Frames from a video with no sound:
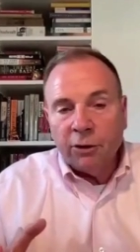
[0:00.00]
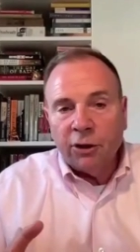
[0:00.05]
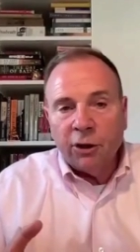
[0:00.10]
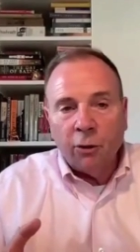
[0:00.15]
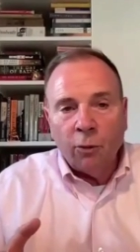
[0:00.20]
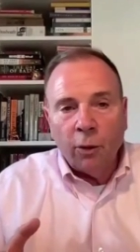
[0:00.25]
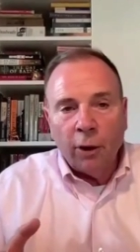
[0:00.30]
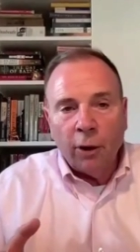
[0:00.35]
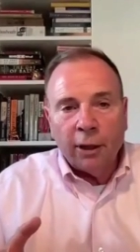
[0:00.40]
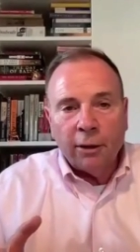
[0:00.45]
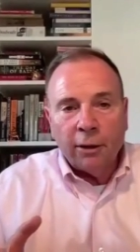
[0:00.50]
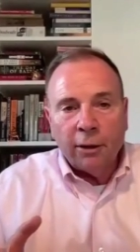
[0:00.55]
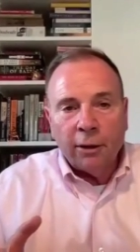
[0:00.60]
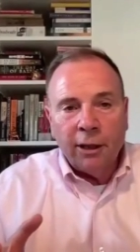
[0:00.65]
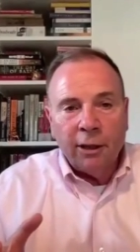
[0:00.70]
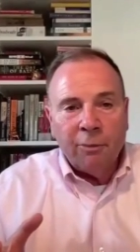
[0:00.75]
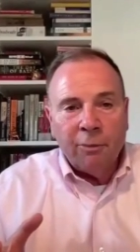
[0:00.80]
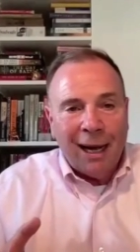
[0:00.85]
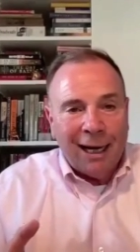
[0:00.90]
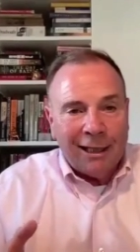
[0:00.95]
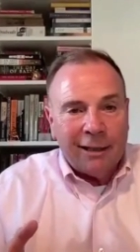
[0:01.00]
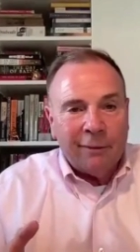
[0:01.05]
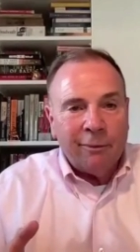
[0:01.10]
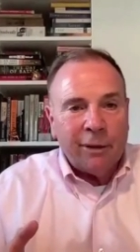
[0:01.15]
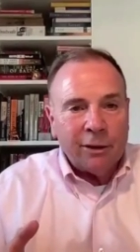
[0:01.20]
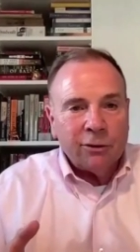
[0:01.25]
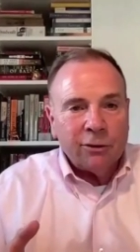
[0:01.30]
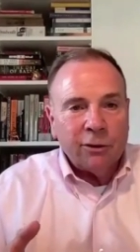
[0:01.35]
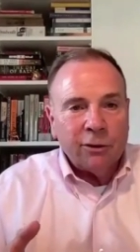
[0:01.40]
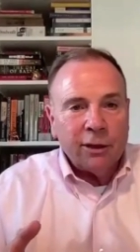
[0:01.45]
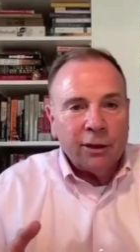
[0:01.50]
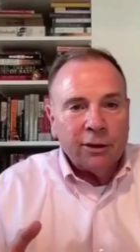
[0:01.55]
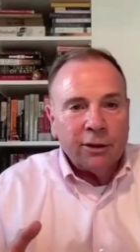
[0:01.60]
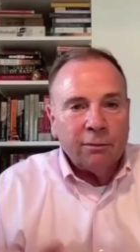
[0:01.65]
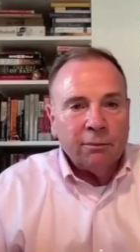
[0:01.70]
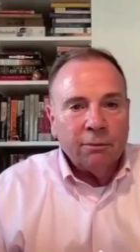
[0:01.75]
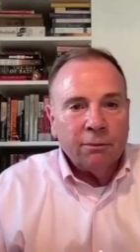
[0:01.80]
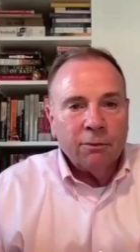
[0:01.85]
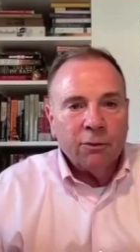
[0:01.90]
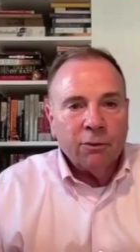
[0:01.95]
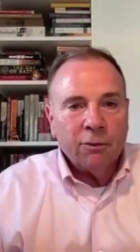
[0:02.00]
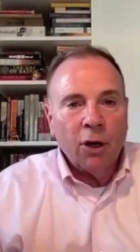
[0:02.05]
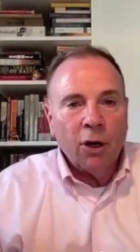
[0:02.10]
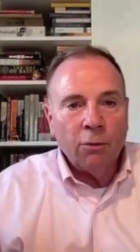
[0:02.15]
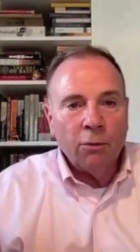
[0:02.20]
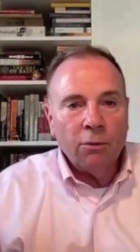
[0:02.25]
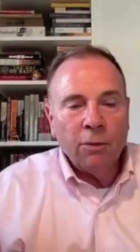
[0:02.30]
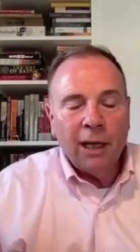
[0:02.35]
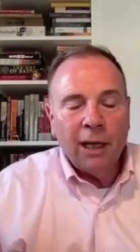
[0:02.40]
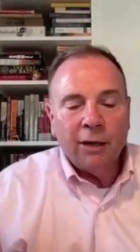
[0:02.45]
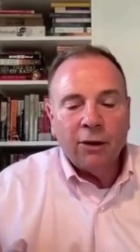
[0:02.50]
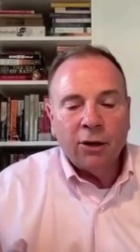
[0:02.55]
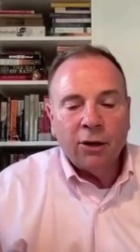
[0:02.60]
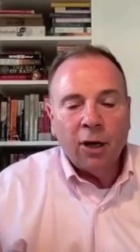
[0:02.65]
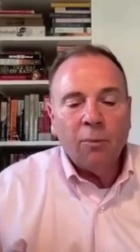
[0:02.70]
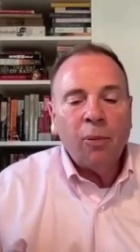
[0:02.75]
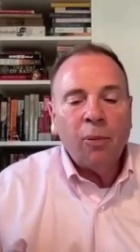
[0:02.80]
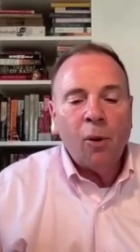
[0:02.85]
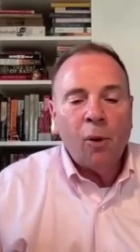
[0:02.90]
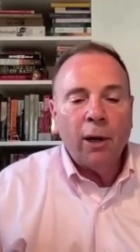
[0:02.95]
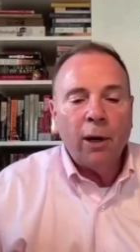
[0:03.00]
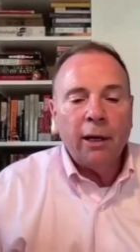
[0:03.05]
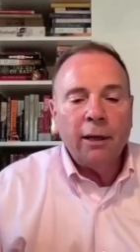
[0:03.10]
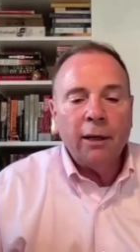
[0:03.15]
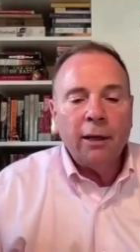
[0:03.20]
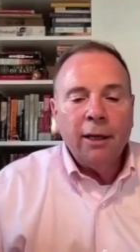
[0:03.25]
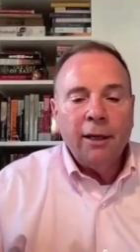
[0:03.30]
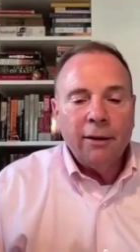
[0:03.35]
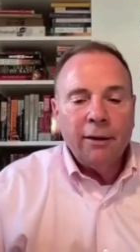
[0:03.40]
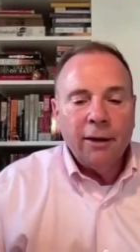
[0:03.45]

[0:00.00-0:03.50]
still working in the Biden administration. So at some point,